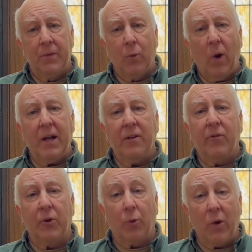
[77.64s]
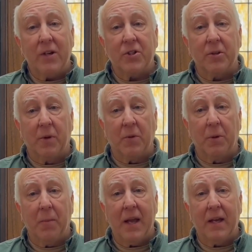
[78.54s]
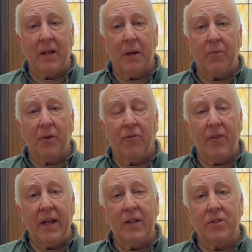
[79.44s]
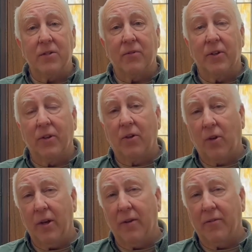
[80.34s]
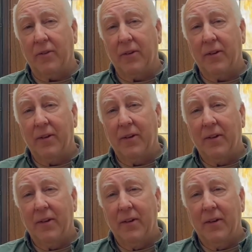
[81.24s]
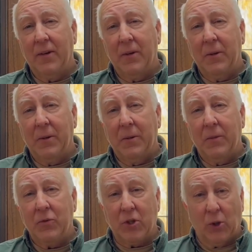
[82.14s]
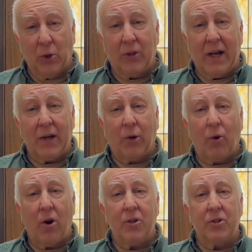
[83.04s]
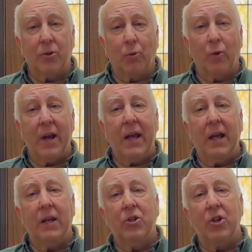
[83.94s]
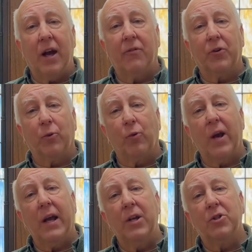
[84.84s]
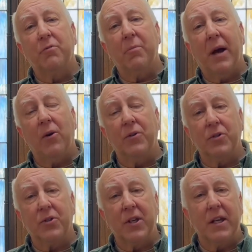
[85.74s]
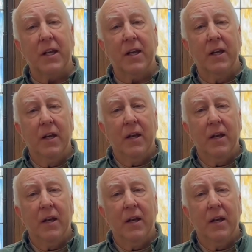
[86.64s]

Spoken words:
waiting for the rest of them to make it up the face of the cliff. She looked out across the range after range of mountains, thinking